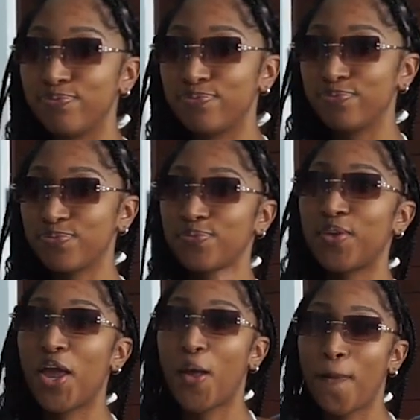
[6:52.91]
is this
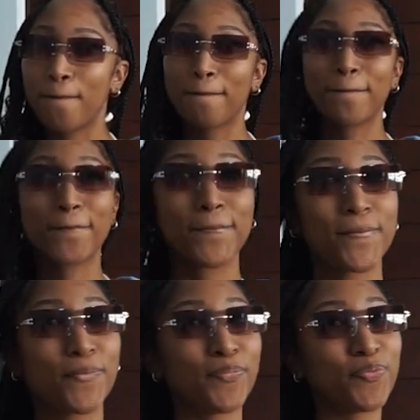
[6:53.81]
zooming in?
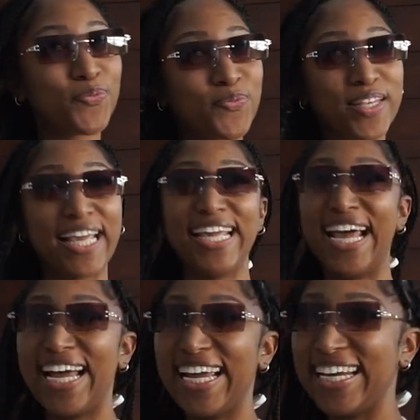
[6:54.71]

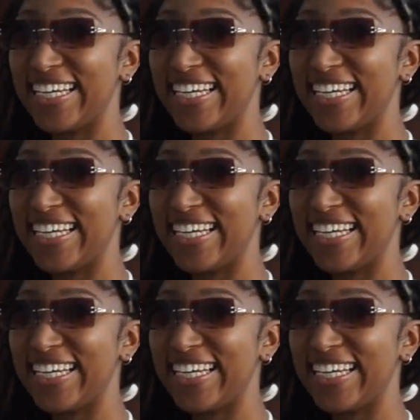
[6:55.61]
Yeah, it